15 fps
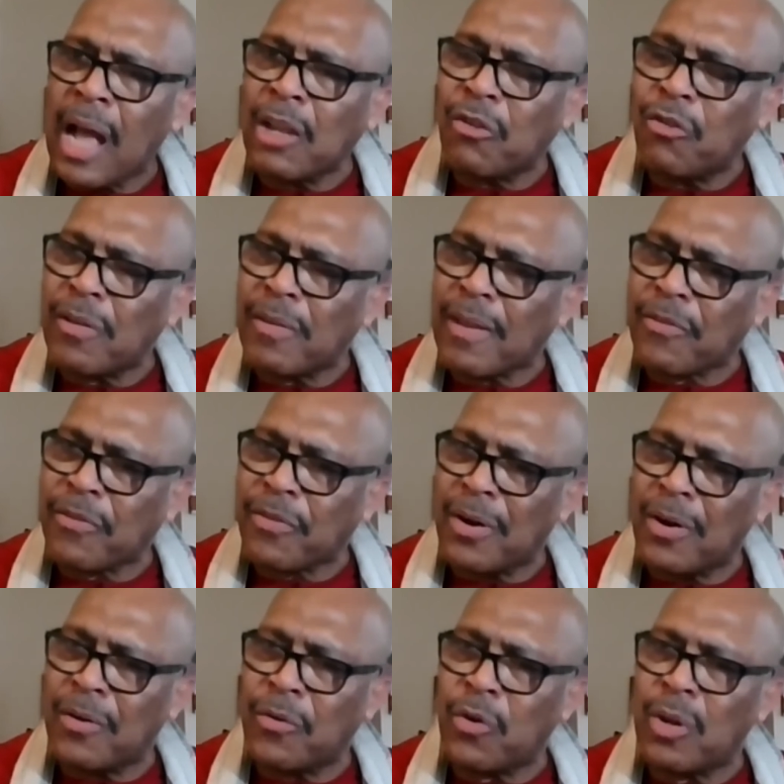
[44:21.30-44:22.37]
Jesus
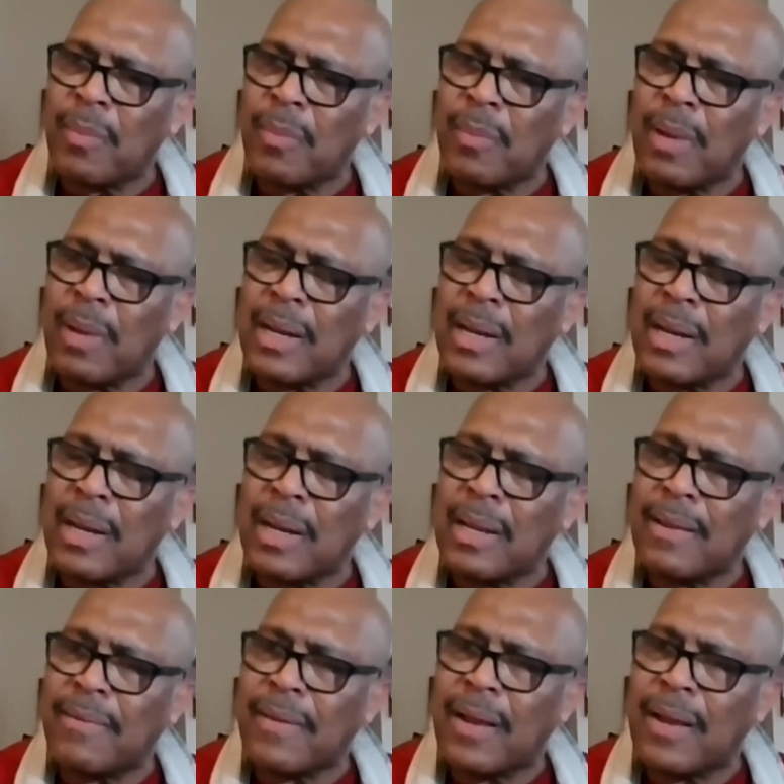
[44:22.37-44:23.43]
turned to him and
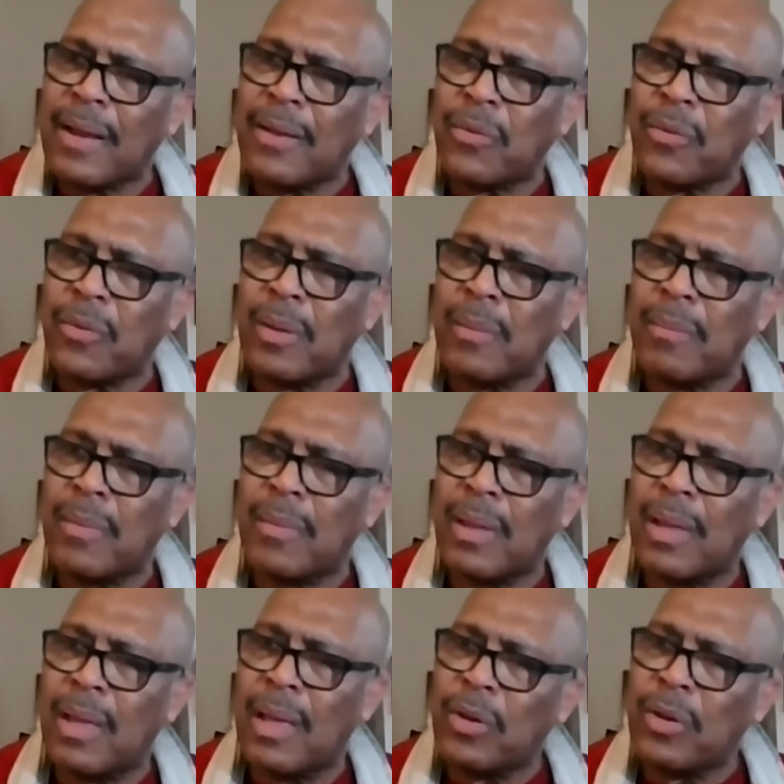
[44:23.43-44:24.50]
he said to him,
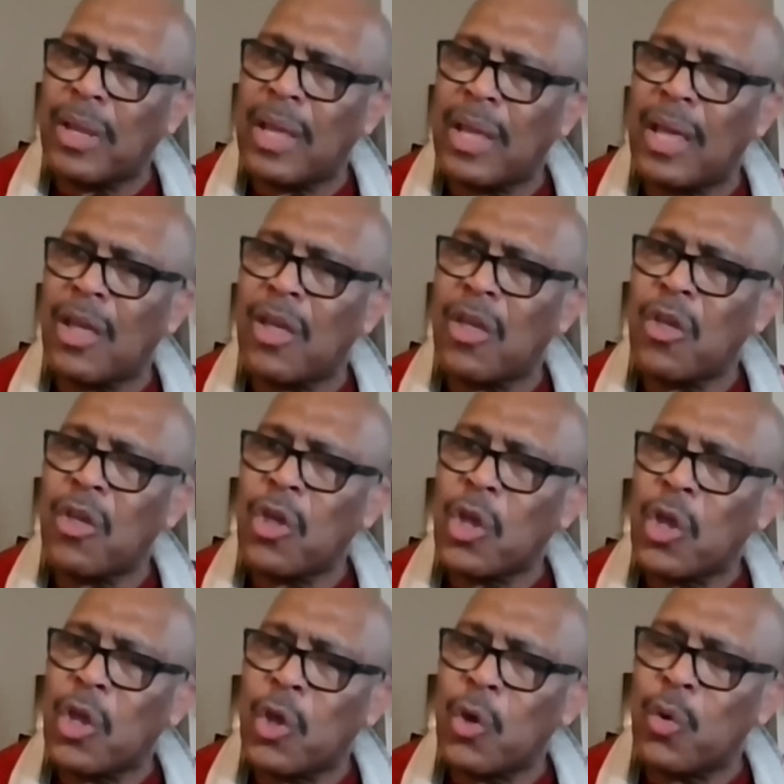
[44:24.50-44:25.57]
as of
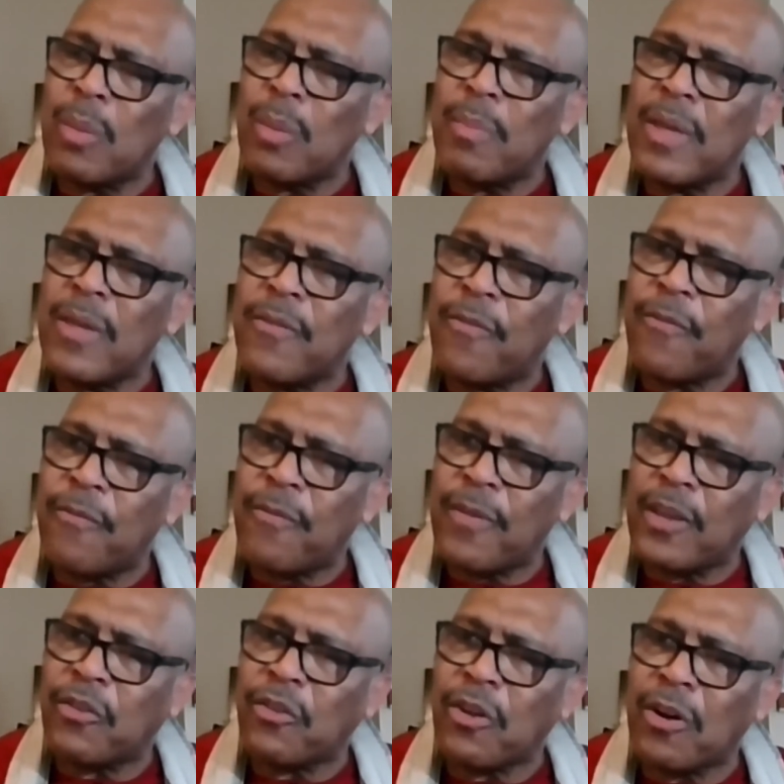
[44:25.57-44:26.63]
today, you will
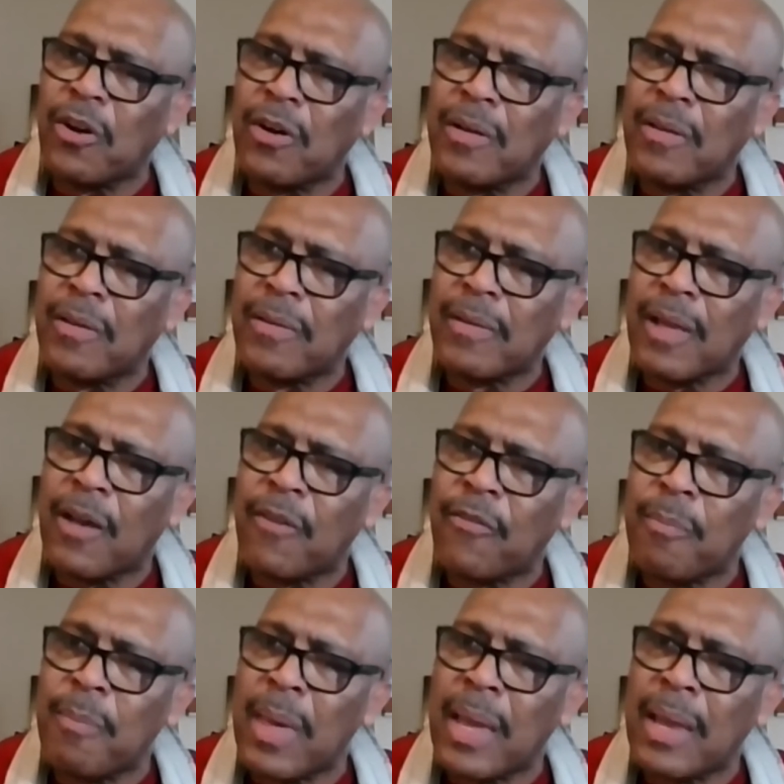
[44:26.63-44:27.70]
be fishers
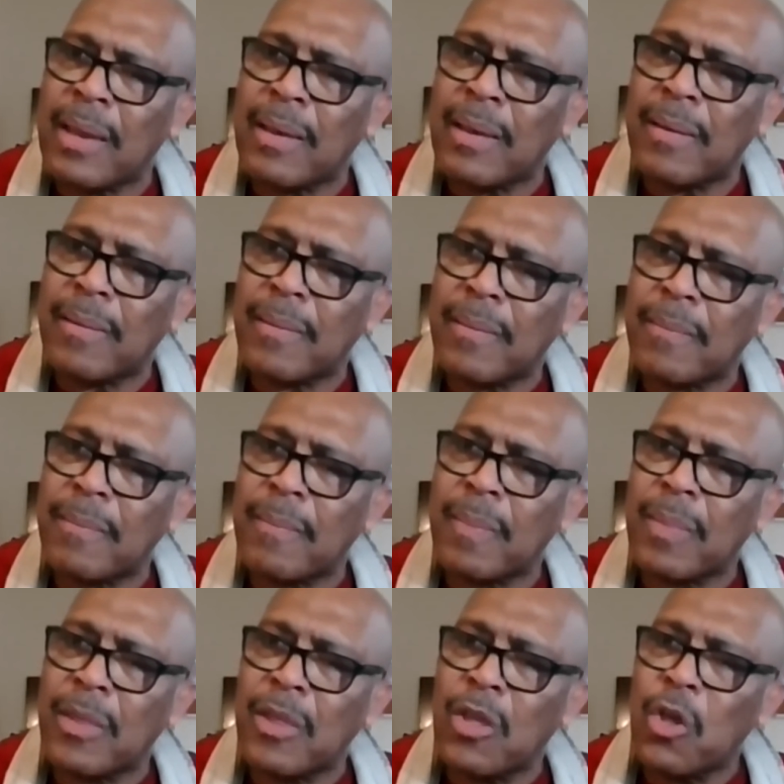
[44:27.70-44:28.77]
of men.
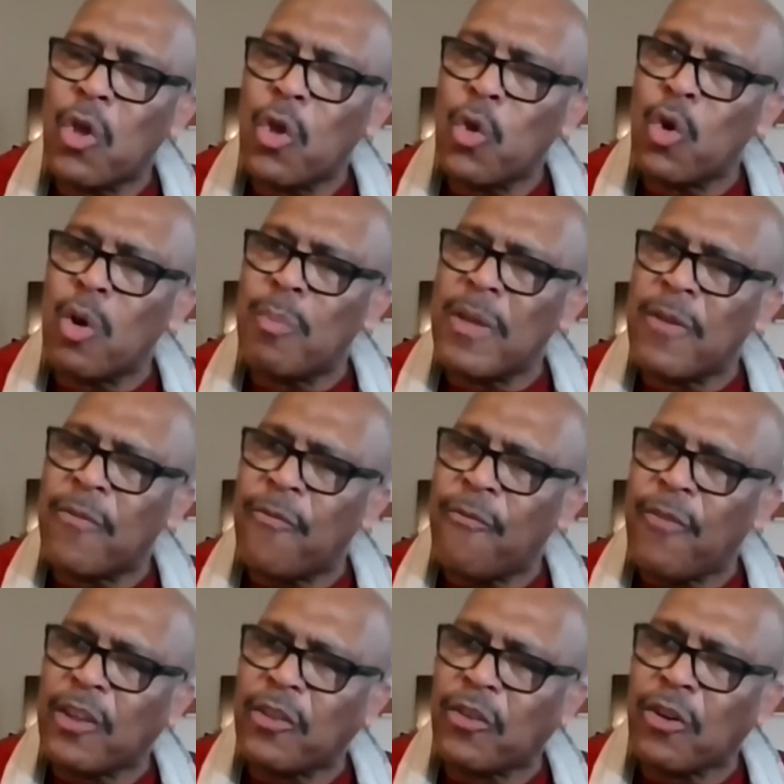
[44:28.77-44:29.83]
You'll be
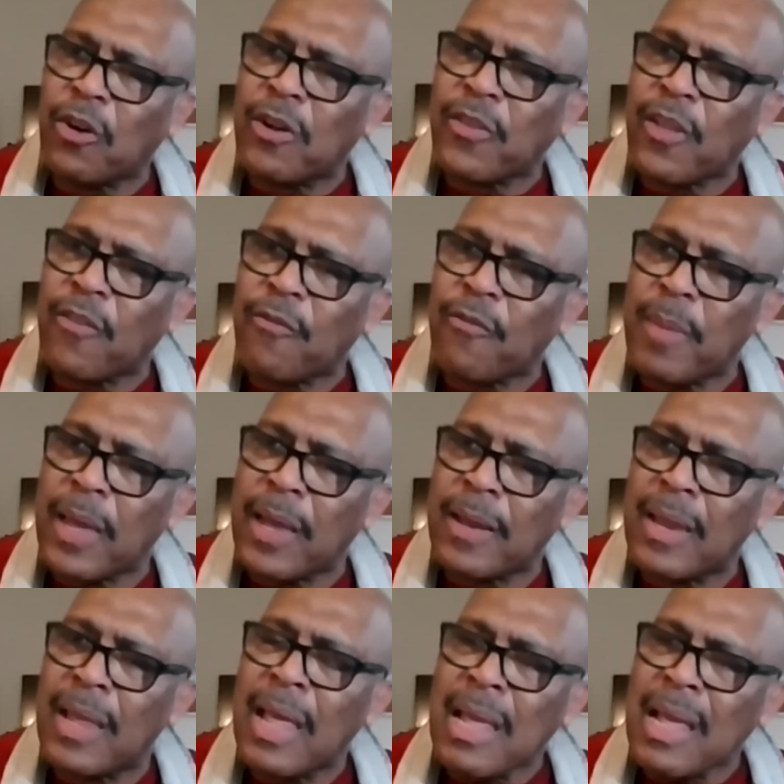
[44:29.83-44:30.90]
fishers of
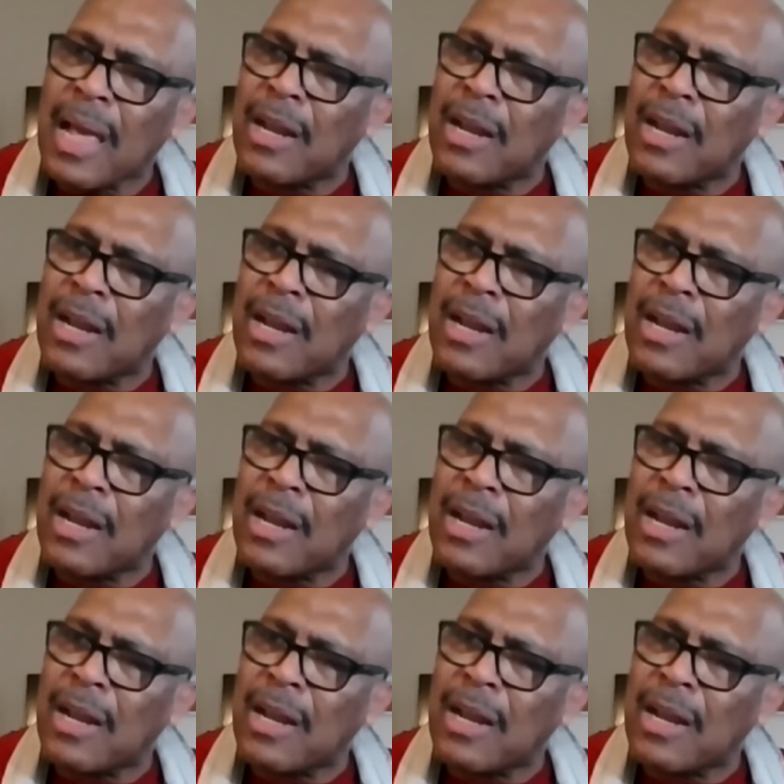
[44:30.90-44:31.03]
men.